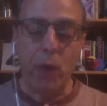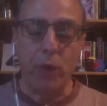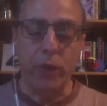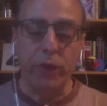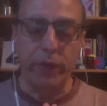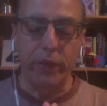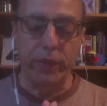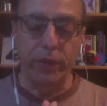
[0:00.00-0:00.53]

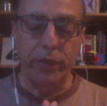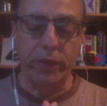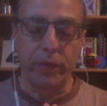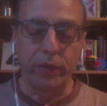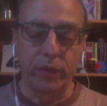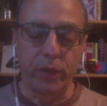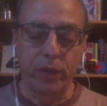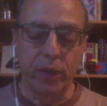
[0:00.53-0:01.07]
deeds
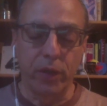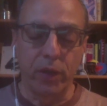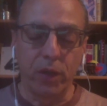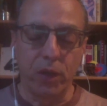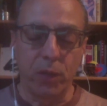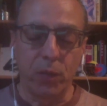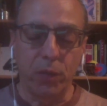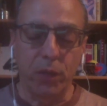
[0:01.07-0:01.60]

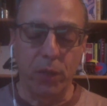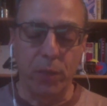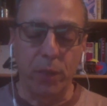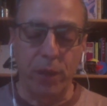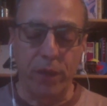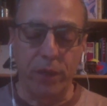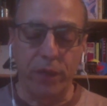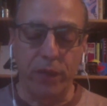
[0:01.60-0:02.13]
bring
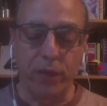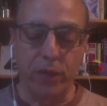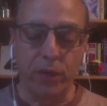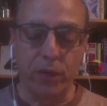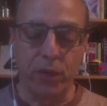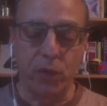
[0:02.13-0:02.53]
benefit to the